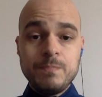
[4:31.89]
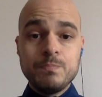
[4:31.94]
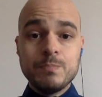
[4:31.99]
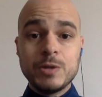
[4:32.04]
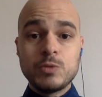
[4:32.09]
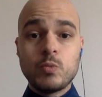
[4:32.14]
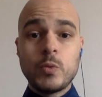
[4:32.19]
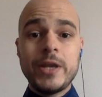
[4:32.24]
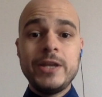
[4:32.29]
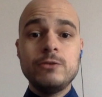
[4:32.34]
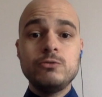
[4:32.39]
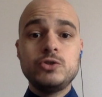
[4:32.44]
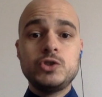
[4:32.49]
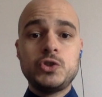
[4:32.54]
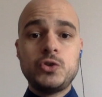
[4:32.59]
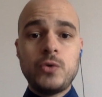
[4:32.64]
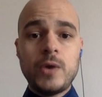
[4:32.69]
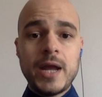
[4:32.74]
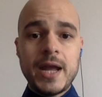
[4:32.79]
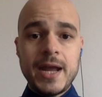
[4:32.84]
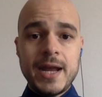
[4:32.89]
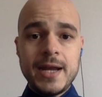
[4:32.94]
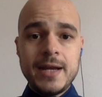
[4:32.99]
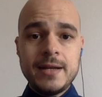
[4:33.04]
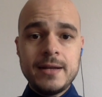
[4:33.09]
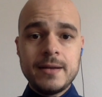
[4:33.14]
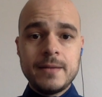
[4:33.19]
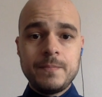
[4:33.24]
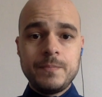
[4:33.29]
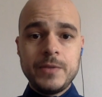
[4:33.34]
But when you
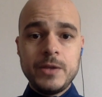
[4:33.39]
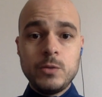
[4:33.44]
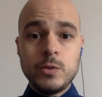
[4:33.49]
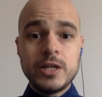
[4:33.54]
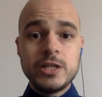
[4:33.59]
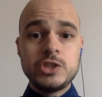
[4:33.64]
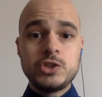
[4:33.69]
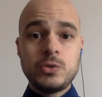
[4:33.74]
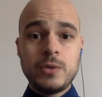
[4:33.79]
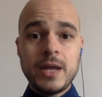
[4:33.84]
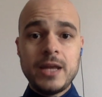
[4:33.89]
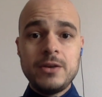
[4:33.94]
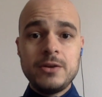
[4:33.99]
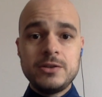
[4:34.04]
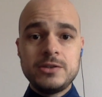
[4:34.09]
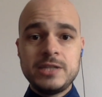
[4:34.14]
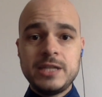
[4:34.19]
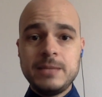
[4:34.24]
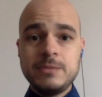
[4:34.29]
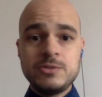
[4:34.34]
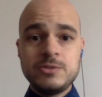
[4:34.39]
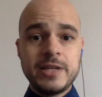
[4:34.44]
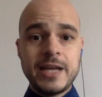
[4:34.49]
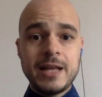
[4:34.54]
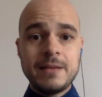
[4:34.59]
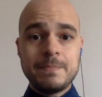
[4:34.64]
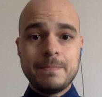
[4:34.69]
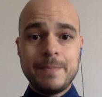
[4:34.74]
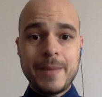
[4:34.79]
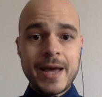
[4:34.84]
train, you want to train your team to
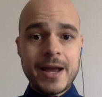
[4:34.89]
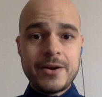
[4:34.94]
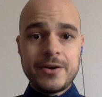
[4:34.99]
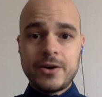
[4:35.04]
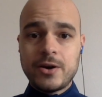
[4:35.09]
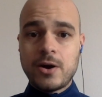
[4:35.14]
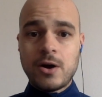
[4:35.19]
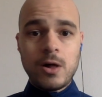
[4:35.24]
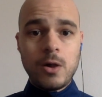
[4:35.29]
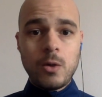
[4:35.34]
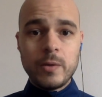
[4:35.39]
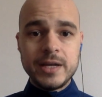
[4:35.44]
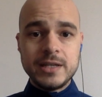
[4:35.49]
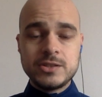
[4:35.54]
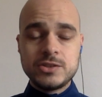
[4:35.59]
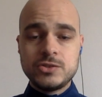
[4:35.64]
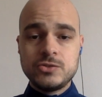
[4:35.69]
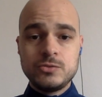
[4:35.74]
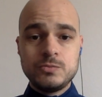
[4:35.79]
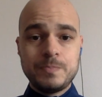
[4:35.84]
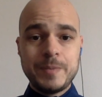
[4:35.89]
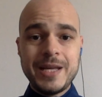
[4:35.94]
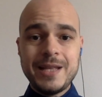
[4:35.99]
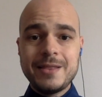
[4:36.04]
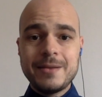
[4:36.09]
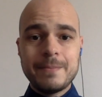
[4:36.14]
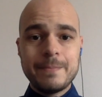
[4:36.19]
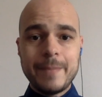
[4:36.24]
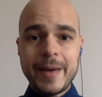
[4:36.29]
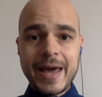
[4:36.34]
get better always, to be
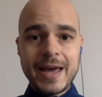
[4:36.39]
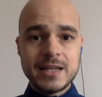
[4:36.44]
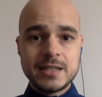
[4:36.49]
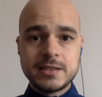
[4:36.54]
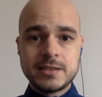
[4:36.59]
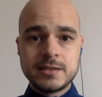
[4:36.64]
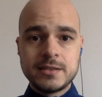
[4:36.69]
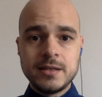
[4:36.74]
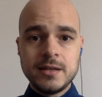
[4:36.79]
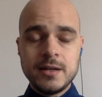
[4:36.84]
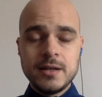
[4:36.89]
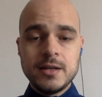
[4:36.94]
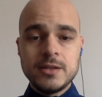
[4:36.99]
the best.